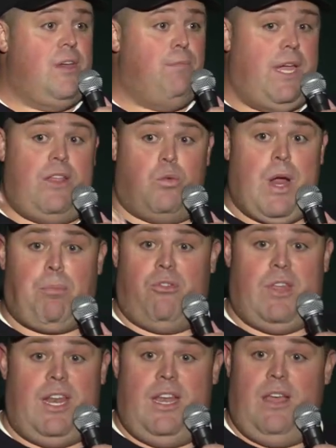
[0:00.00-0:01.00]
being the
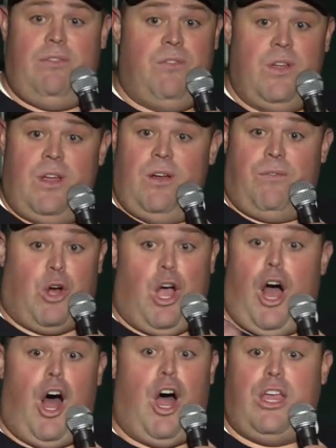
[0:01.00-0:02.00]
representative for
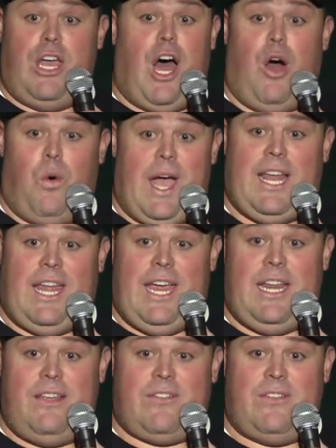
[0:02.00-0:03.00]
all y'all white
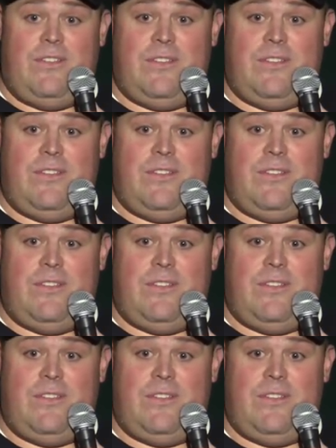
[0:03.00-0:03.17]
ladies?